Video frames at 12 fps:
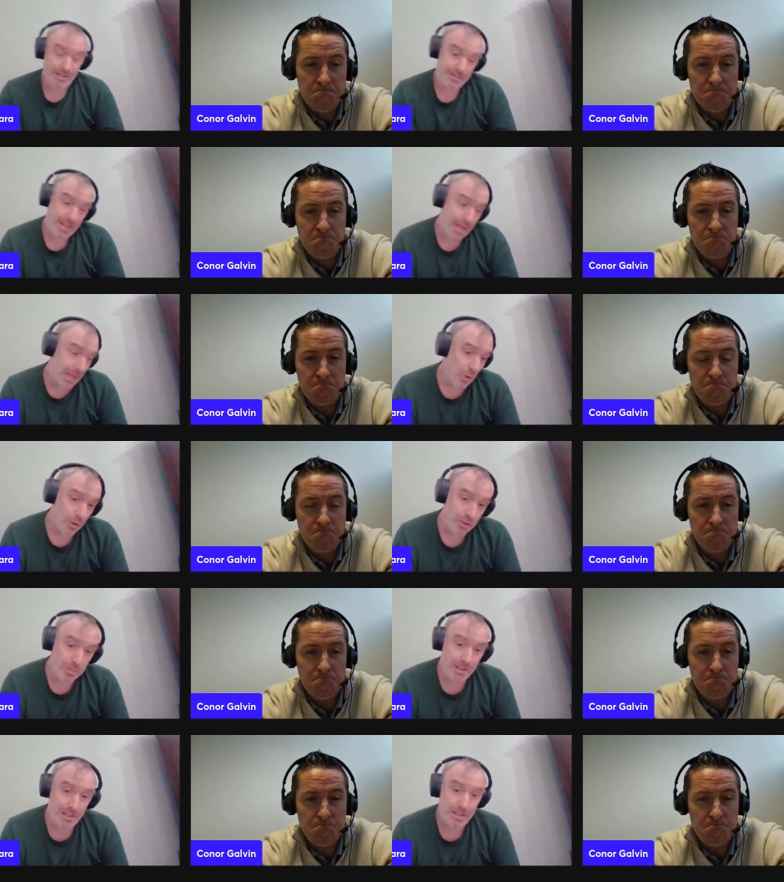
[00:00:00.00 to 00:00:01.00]
Speaker 1: as I say,
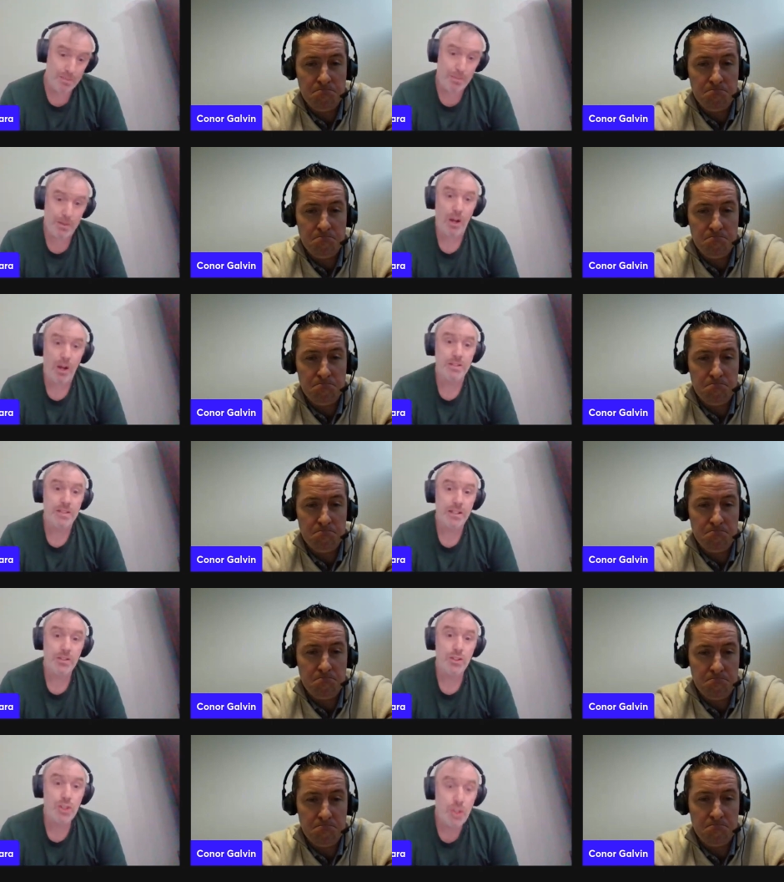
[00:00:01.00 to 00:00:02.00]
ultimately because they
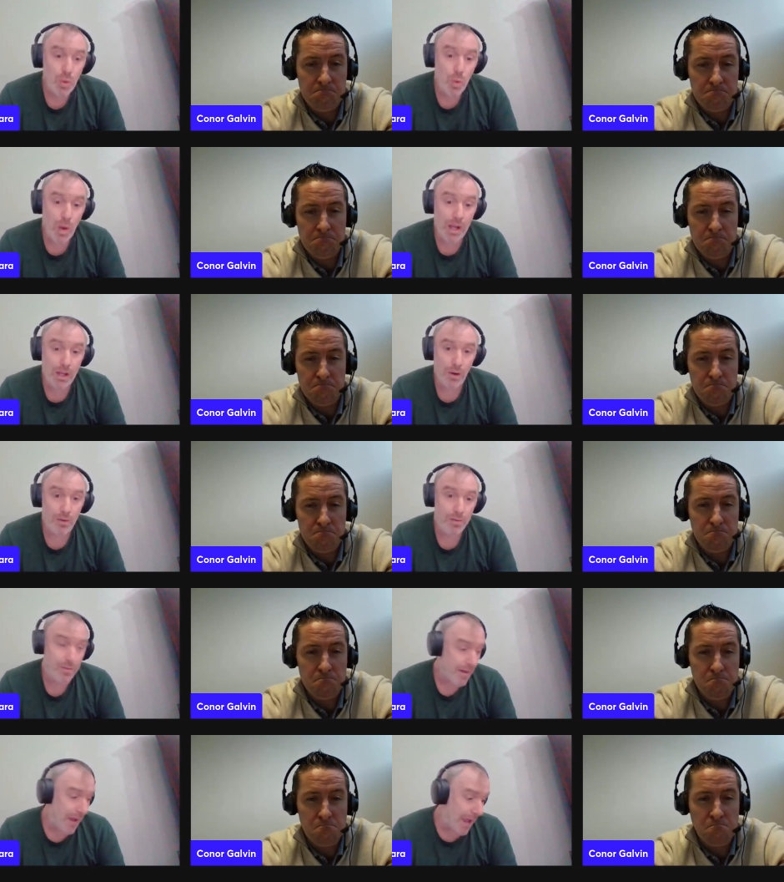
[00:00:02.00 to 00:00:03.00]
didn't shoot well
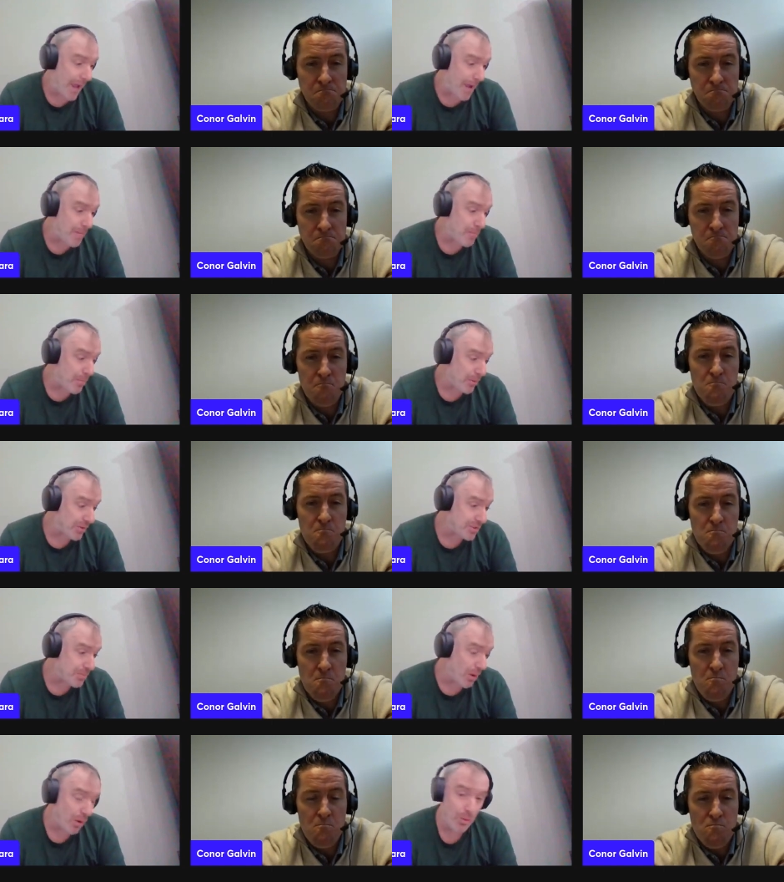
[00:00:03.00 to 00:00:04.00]
enough. Um, but I
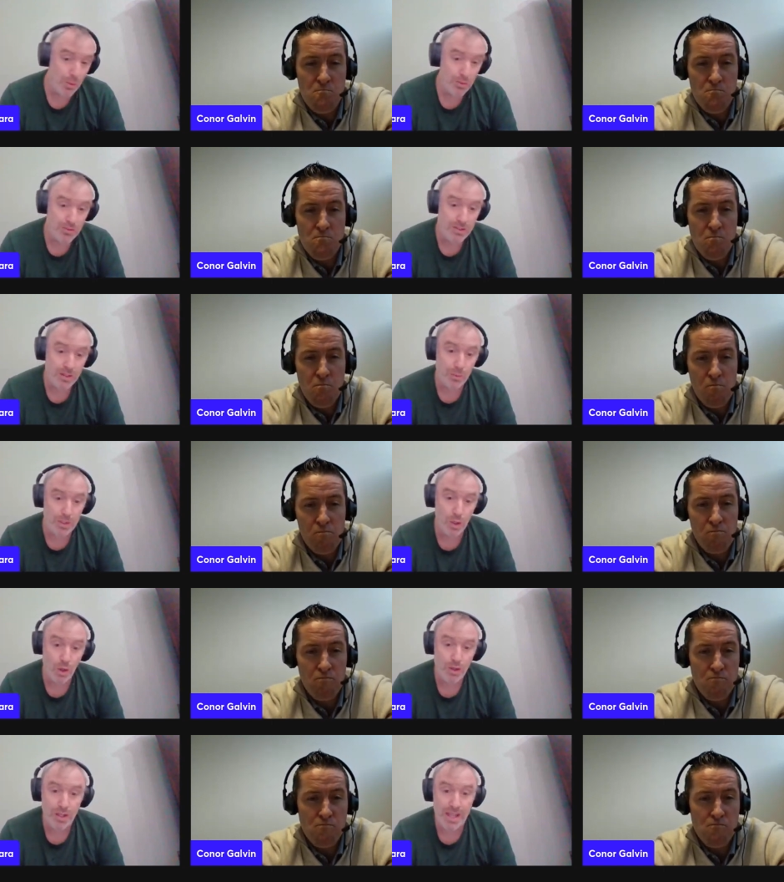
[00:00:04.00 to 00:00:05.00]
suppose if we
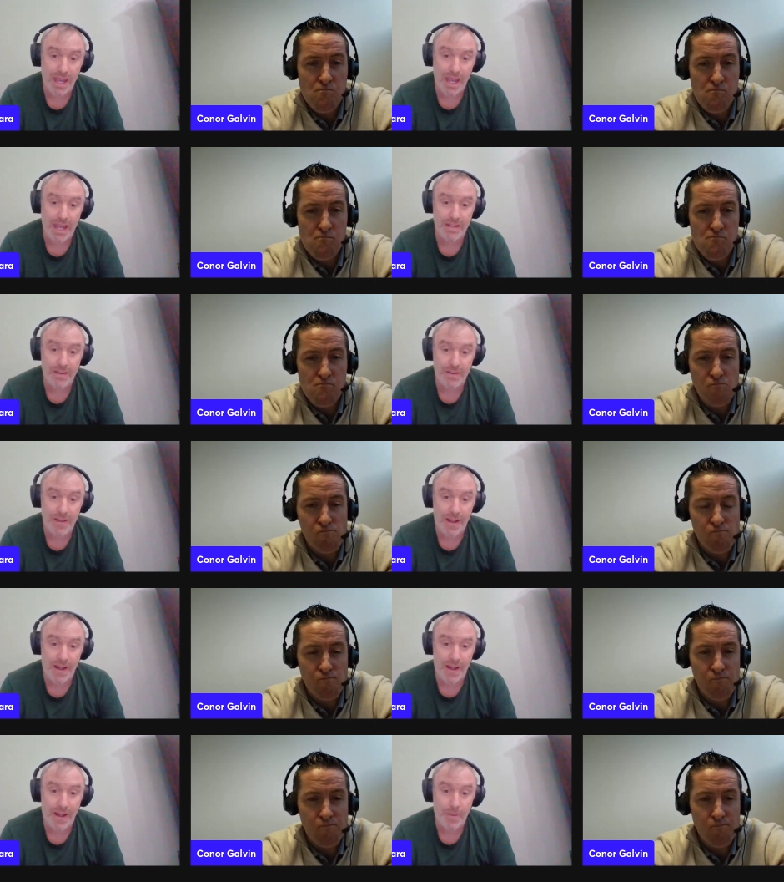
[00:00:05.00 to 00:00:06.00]
look again
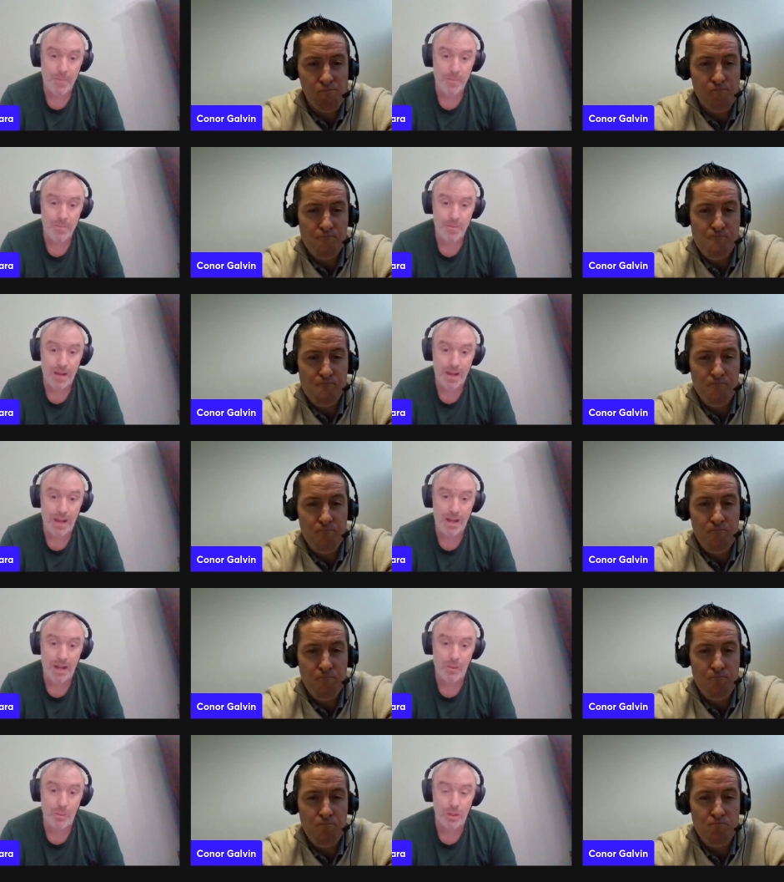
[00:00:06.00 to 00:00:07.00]
um,
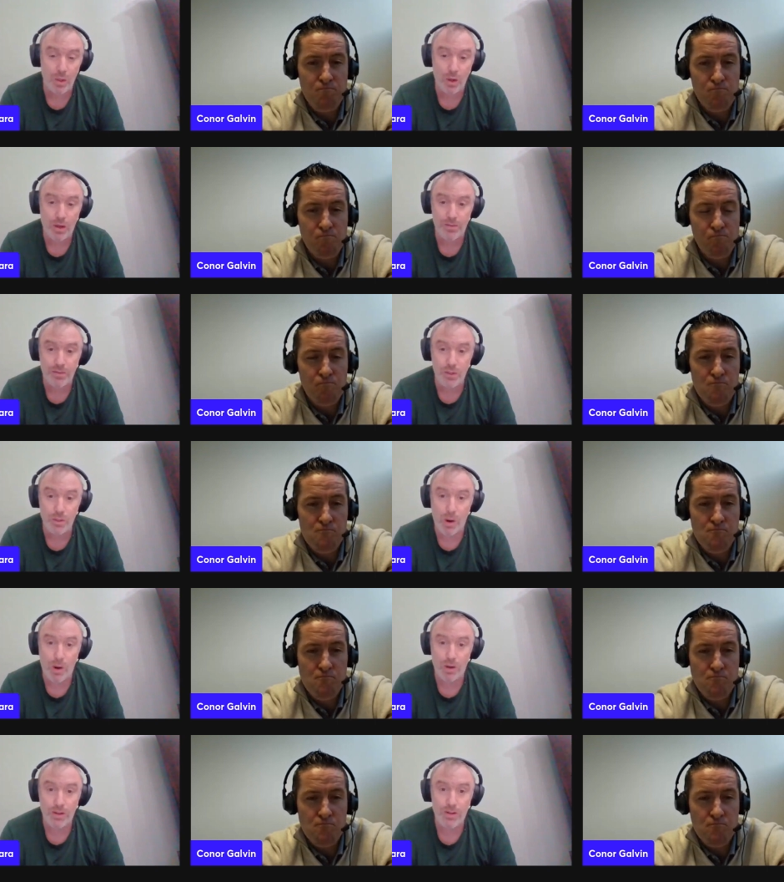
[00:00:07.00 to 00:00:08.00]
and we look at a few
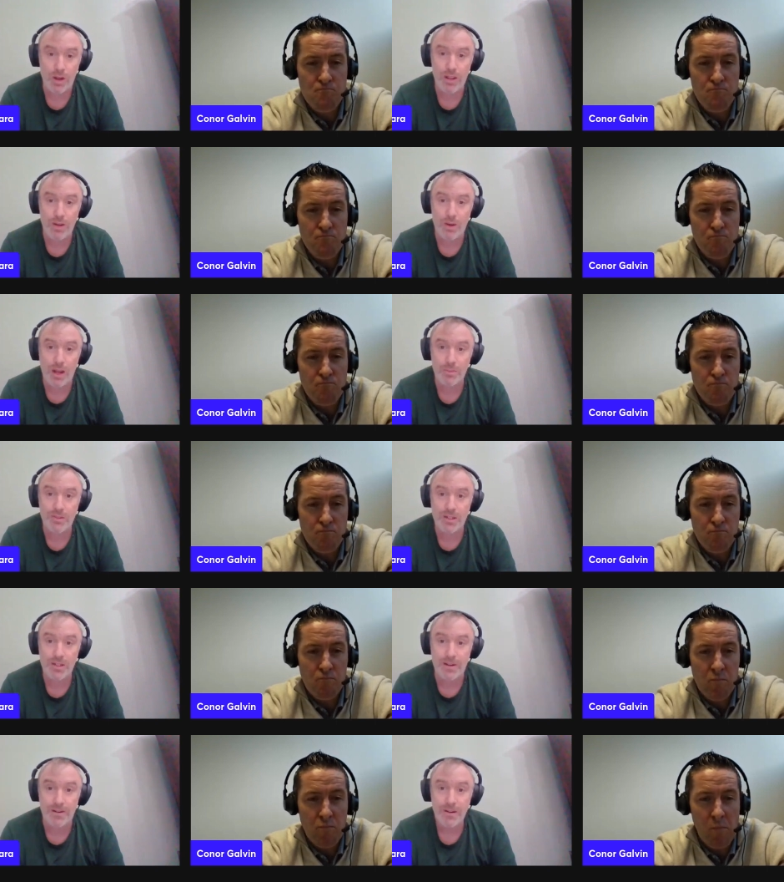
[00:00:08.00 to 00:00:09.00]
more diagrams
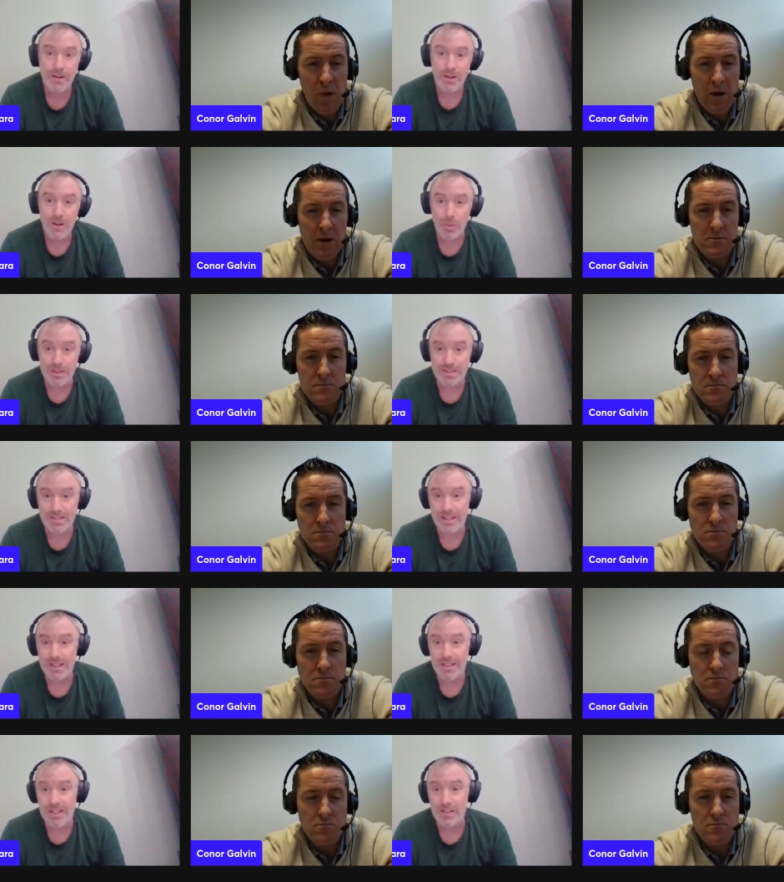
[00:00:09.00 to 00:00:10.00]
here, we'll
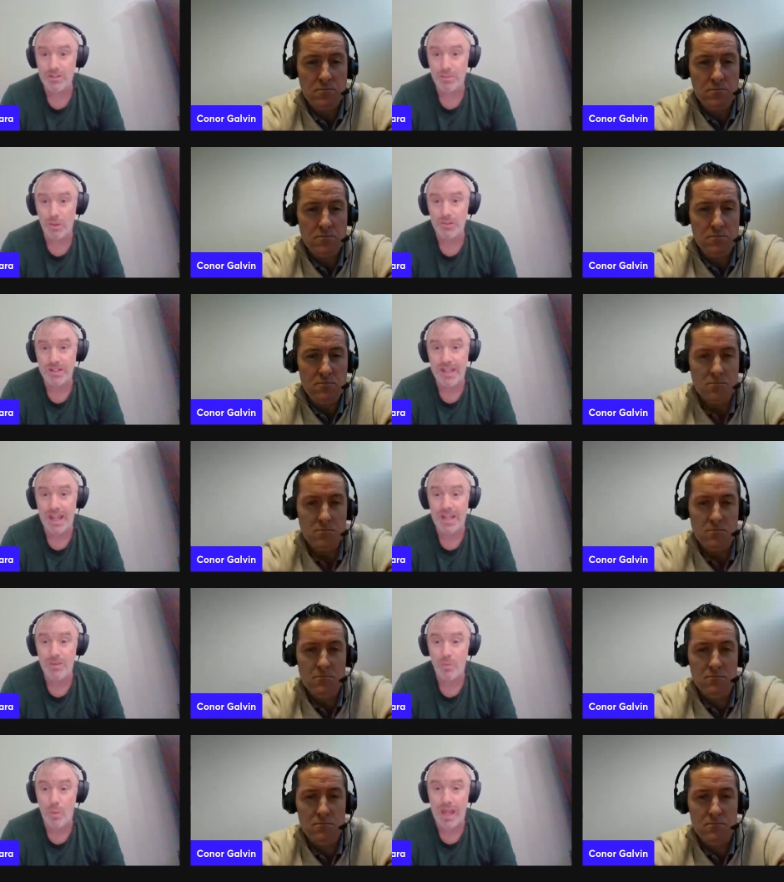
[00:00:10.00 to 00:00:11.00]
see. I suppose the
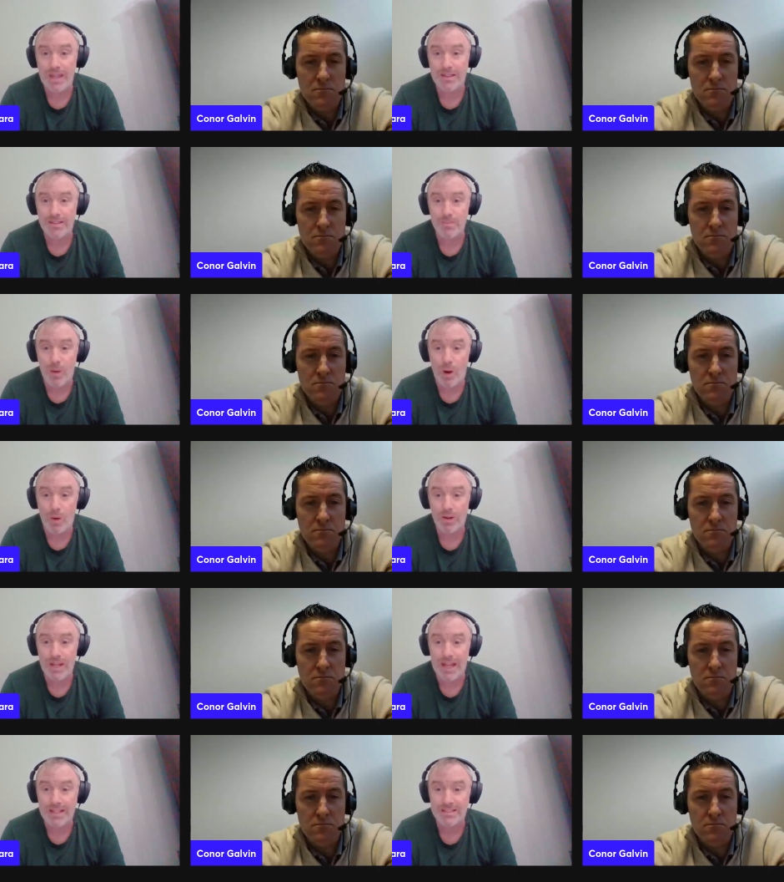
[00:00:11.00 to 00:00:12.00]
game went more
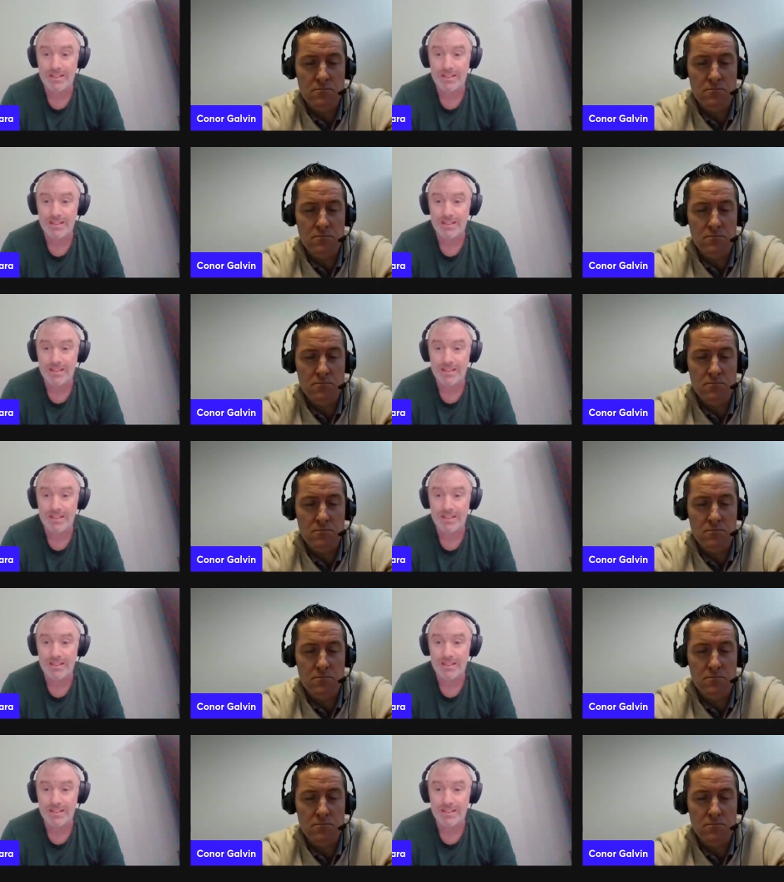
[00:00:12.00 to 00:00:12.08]
or less